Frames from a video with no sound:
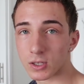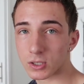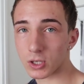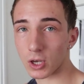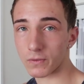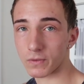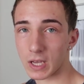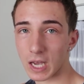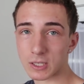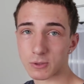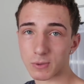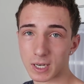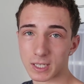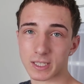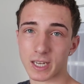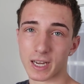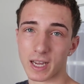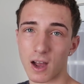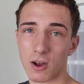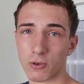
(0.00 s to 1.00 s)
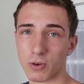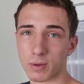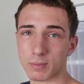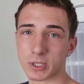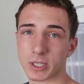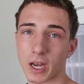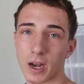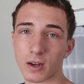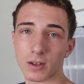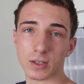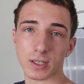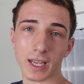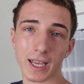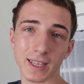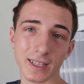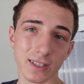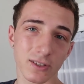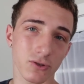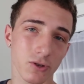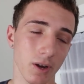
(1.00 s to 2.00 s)
So if you guys want to check out Grim's channel, it's
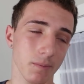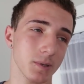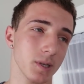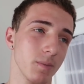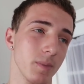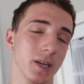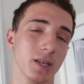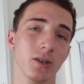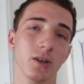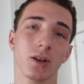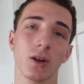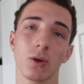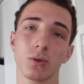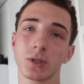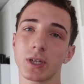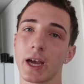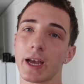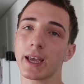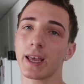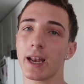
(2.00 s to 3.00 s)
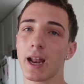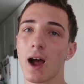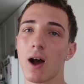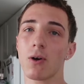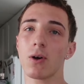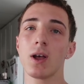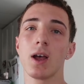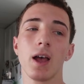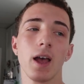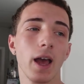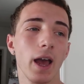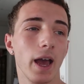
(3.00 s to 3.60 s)
in the description. Make sure to go check it out.